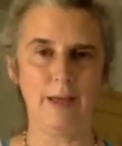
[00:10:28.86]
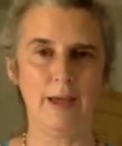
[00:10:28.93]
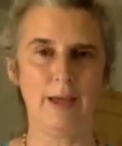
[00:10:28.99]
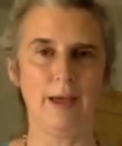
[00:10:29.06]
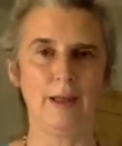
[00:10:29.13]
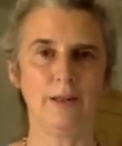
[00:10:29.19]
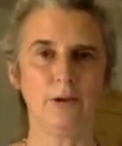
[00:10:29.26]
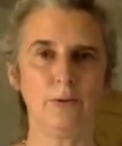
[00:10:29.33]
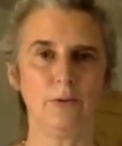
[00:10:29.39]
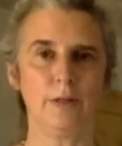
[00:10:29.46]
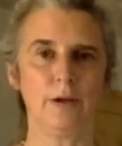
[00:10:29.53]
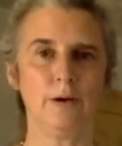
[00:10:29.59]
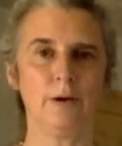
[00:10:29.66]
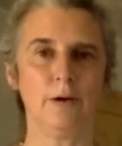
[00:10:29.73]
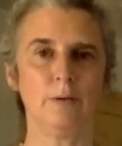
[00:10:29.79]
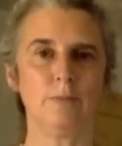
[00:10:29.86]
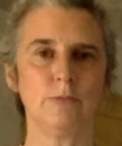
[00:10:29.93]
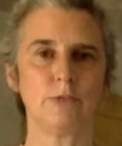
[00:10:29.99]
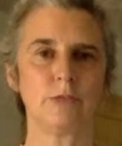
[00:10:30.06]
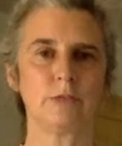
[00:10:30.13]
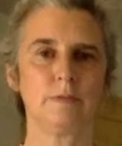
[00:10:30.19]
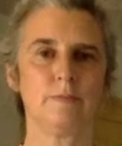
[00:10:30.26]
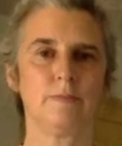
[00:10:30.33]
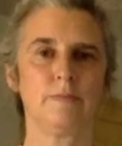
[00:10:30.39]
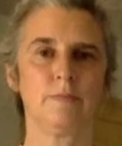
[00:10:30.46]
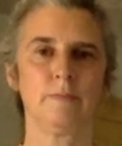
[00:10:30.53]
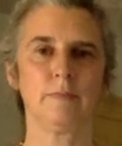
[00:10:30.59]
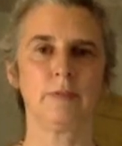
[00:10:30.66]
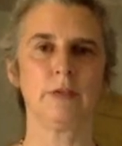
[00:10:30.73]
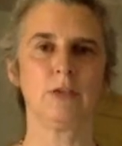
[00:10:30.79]
and lower the arms.
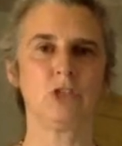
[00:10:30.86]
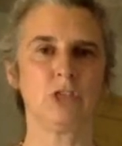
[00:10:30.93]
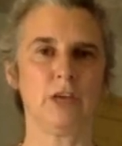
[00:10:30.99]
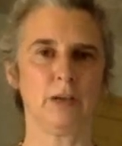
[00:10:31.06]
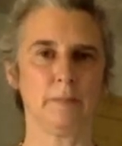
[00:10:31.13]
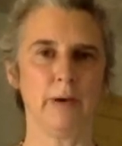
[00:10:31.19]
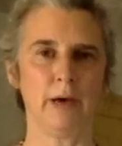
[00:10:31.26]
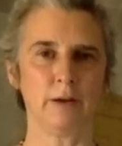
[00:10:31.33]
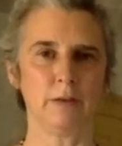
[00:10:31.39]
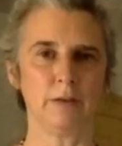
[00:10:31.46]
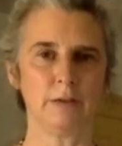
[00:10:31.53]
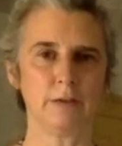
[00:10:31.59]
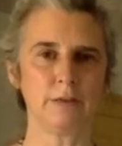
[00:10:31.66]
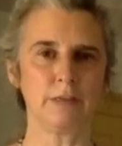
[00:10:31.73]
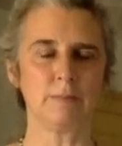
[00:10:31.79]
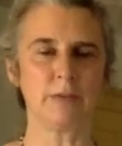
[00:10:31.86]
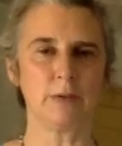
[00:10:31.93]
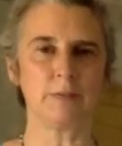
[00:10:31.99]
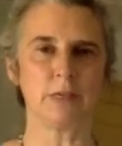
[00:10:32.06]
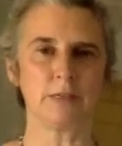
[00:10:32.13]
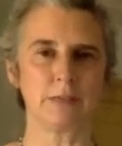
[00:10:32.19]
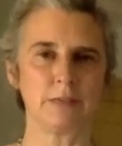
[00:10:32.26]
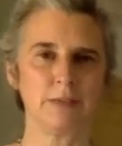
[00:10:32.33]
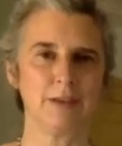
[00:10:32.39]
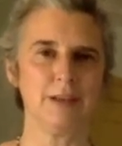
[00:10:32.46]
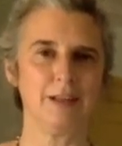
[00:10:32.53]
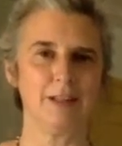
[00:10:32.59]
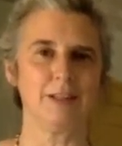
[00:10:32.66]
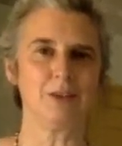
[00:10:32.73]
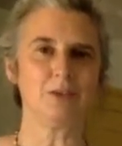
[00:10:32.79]
You can shake them out a little. Sometimes that's
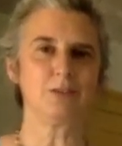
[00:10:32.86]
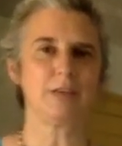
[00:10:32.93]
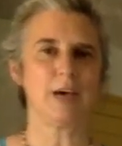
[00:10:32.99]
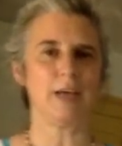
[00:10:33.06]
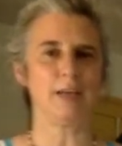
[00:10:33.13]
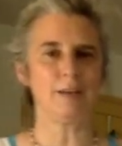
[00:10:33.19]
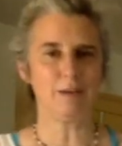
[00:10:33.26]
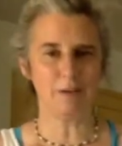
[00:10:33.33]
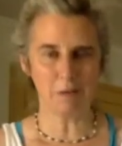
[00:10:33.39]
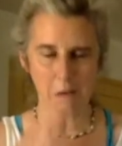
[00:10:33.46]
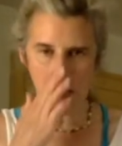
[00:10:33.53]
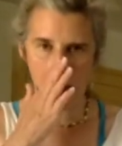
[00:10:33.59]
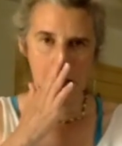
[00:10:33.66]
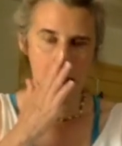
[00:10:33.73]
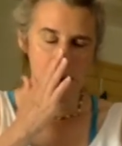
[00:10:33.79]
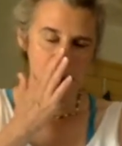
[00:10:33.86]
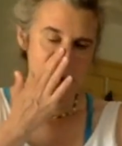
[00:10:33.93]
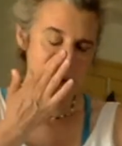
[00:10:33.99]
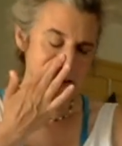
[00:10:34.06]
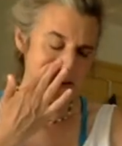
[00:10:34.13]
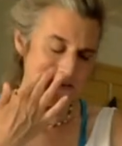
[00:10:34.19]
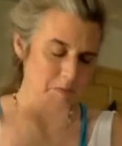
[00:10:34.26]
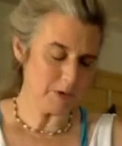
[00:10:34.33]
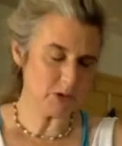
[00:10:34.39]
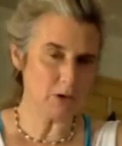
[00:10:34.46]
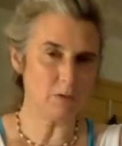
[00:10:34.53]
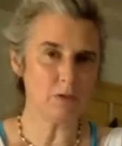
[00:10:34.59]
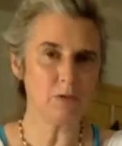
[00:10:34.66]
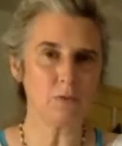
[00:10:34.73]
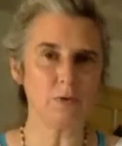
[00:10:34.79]
a little tight, especially
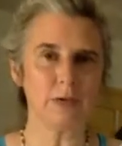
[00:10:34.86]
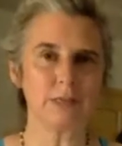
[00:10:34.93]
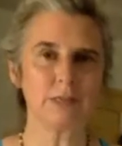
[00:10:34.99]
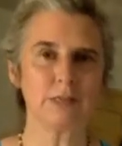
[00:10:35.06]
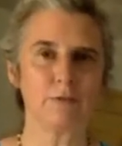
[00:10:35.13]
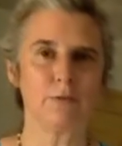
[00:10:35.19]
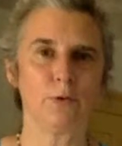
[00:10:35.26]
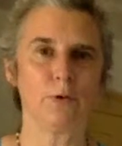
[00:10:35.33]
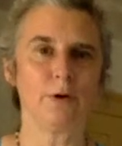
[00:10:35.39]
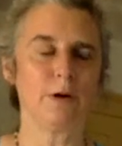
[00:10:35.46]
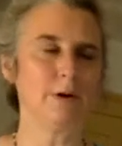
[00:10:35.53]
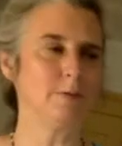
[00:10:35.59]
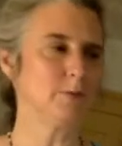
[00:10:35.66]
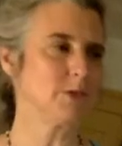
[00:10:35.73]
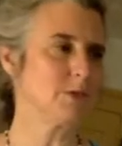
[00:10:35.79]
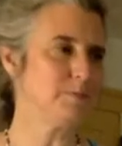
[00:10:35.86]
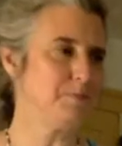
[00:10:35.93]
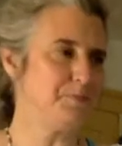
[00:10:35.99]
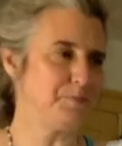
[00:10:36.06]
through the wrists, the forearms.